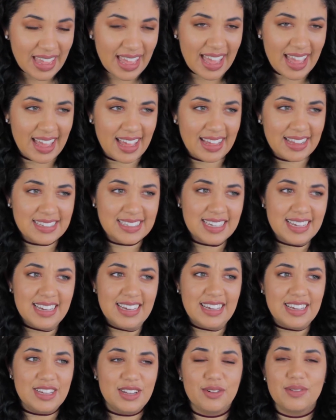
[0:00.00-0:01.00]
and
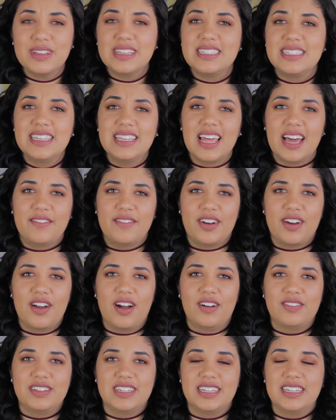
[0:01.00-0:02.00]
you don't really see that very
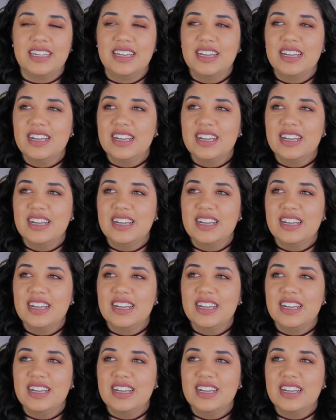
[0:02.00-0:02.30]
often.